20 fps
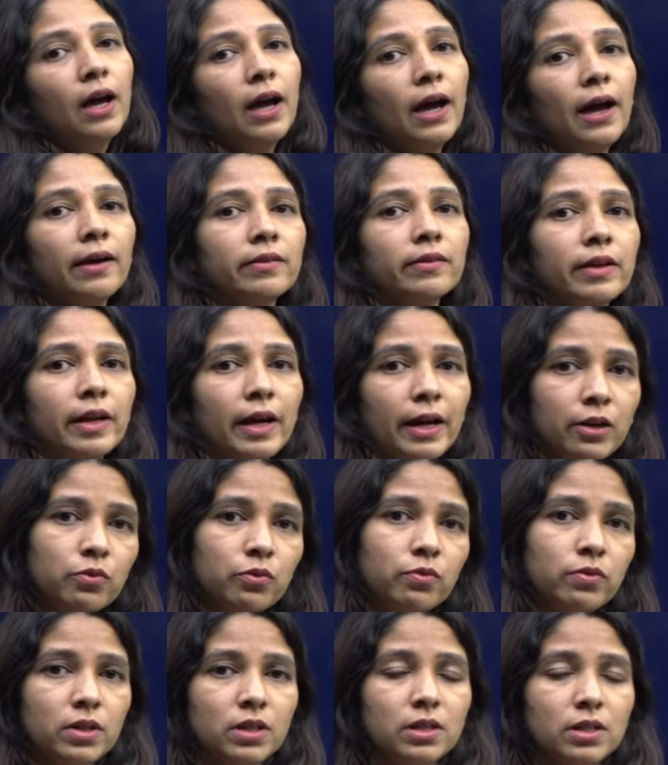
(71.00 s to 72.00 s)
and the
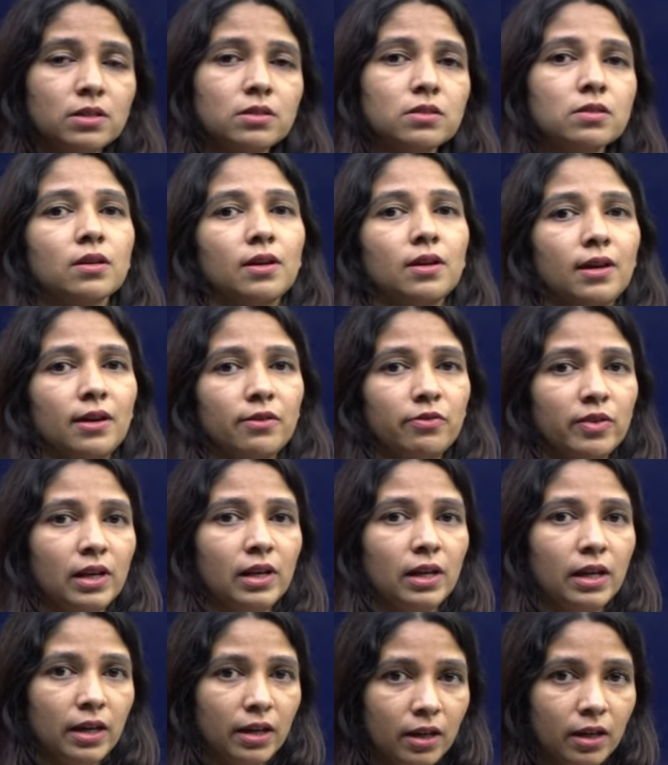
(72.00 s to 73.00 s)
right word is F
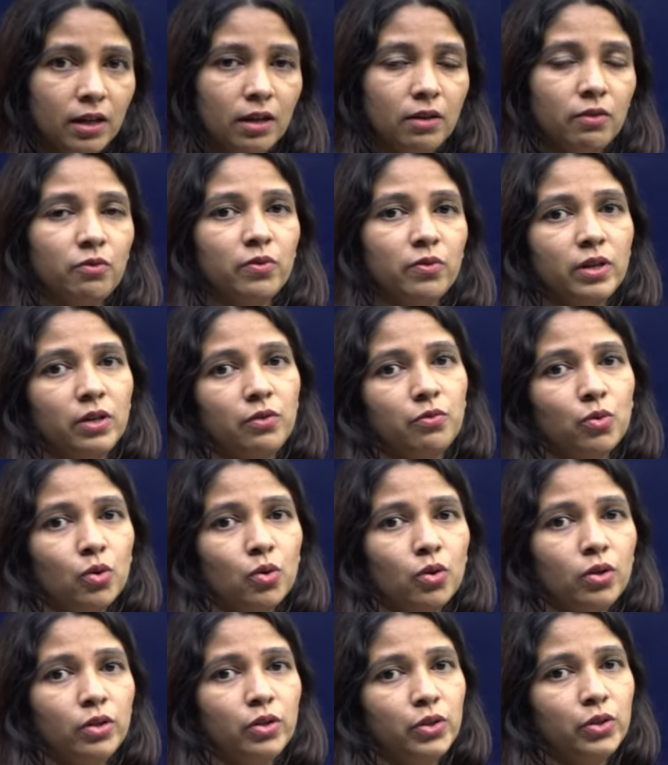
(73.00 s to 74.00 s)
L A V
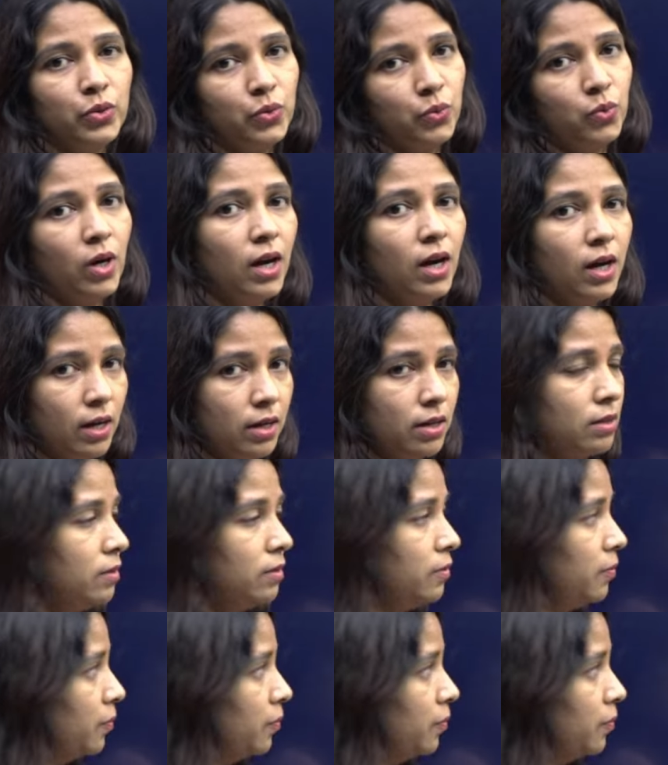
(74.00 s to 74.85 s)
O U R.